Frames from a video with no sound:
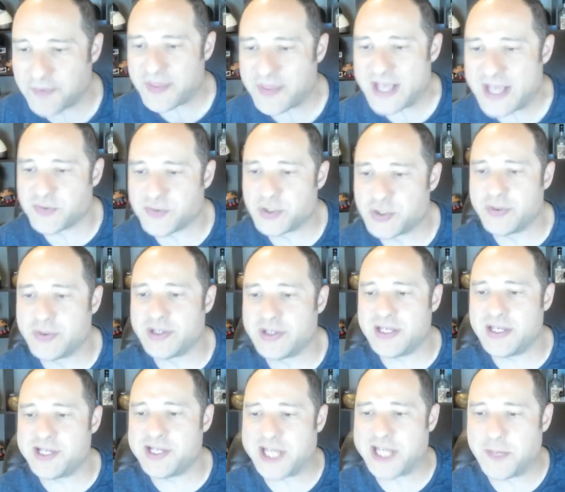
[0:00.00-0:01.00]
Thanks for doing
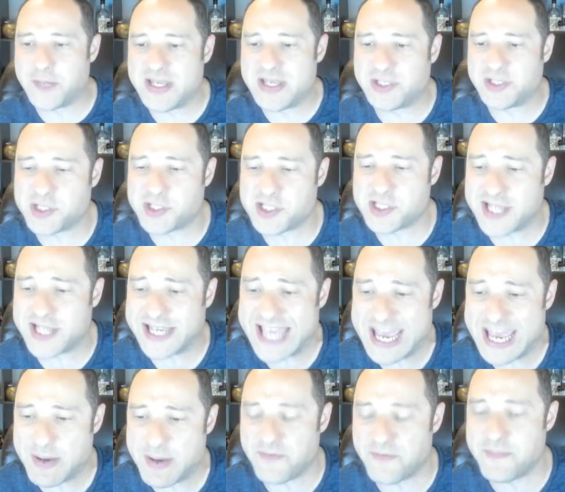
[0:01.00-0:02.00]
these. Helped me just as I
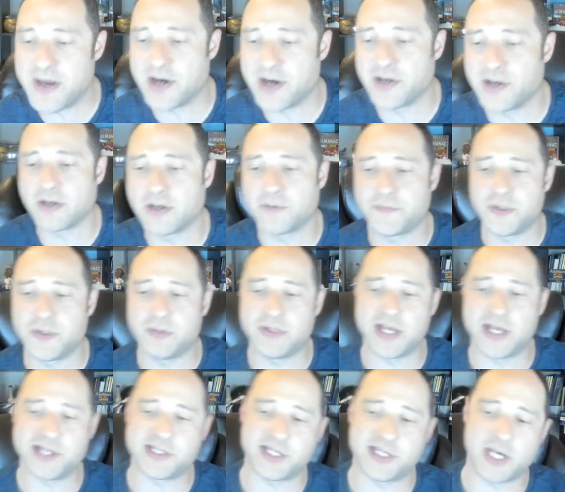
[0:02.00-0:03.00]
came off Mariner a few
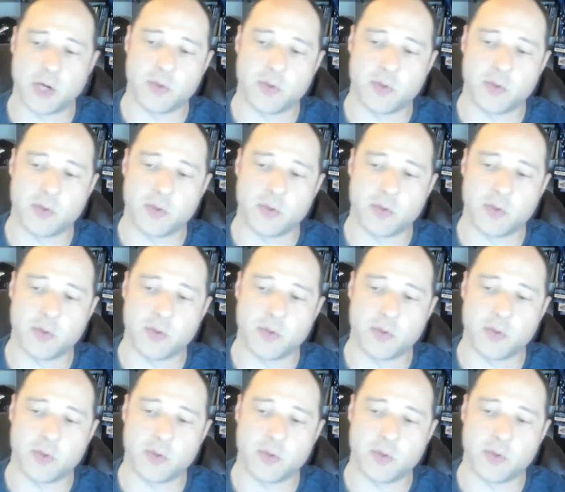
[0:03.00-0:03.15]
days ago.